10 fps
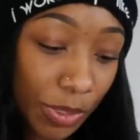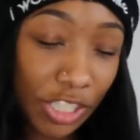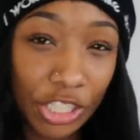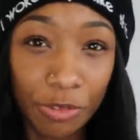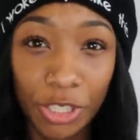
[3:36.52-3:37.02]
You
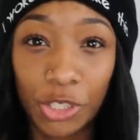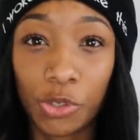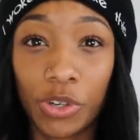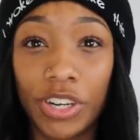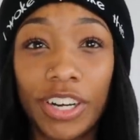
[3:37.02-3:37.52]
wish you were
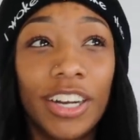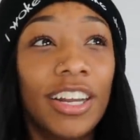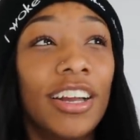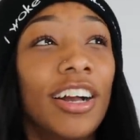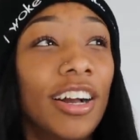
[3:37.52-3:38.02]
shorter.
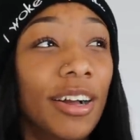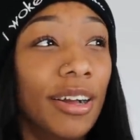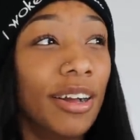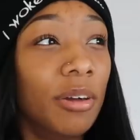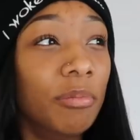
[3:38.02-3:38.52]

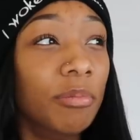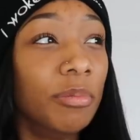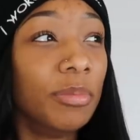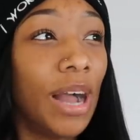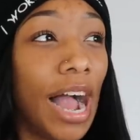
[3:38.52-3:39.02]
Um,
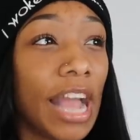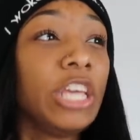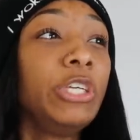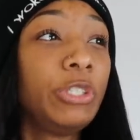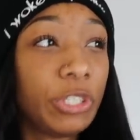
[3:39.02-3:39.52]
I
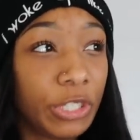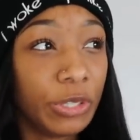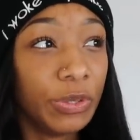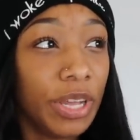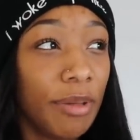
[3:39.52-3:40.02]
used
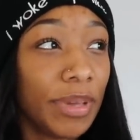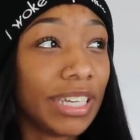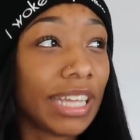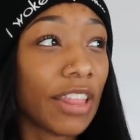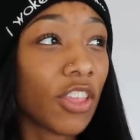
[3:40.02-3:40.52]
to,
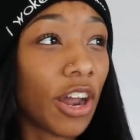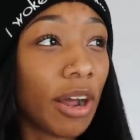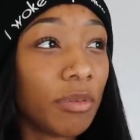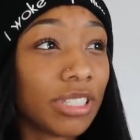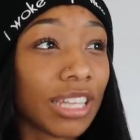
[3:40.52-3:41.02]
because I thought
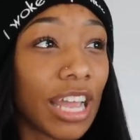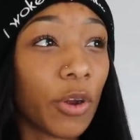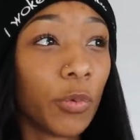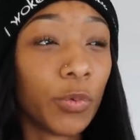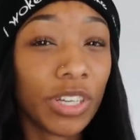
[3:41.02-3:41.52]
I was
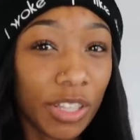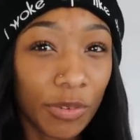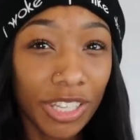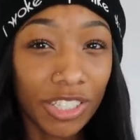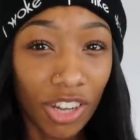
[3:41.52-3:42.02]
like really,
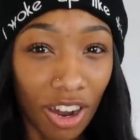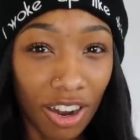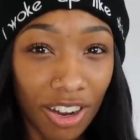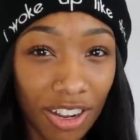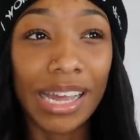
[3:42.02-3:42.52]
really
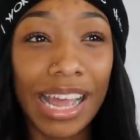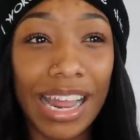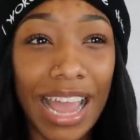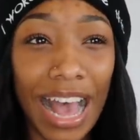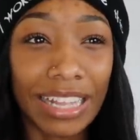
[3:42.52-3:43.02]
tall.
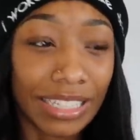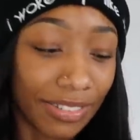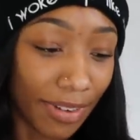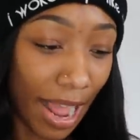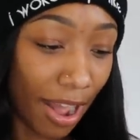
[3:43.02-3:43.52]
But as
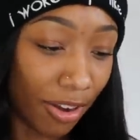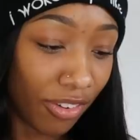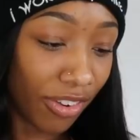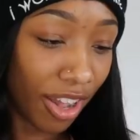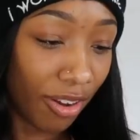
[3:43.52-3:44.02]
of
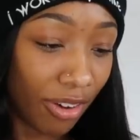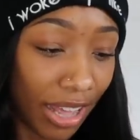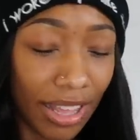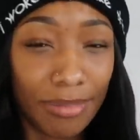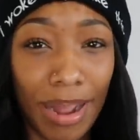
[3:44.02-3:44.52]
now, no,
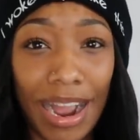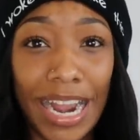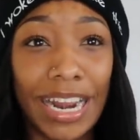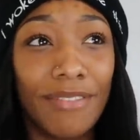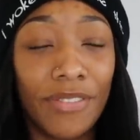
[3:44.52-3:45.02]
I like my
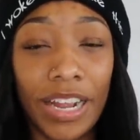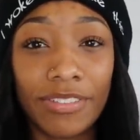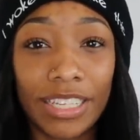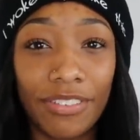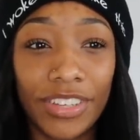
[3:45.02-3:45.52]
height. I'm
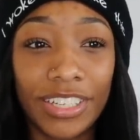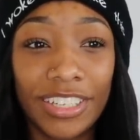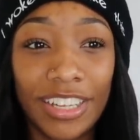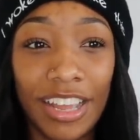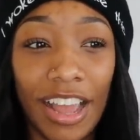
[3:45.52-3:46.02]
five
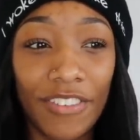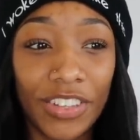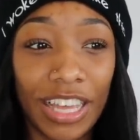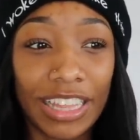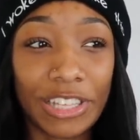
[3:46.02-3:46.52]
seven. I
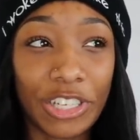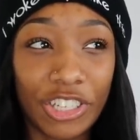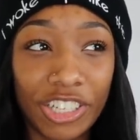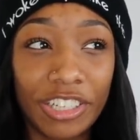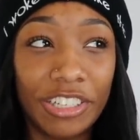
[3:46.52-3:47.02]
feel like that's a
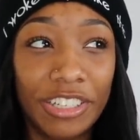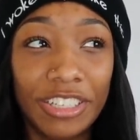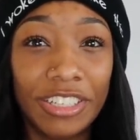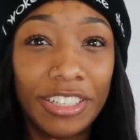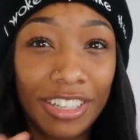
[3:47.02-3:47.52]
good,
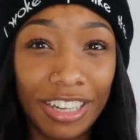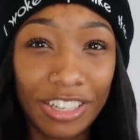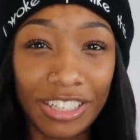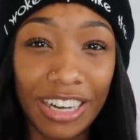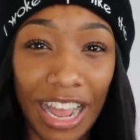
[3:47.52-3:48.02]
a
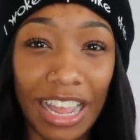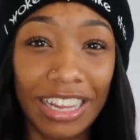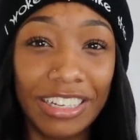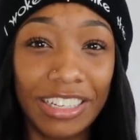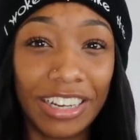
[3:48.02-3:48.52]
good
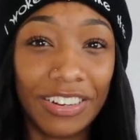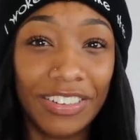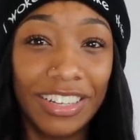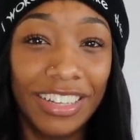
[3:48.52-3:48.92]
height, you know?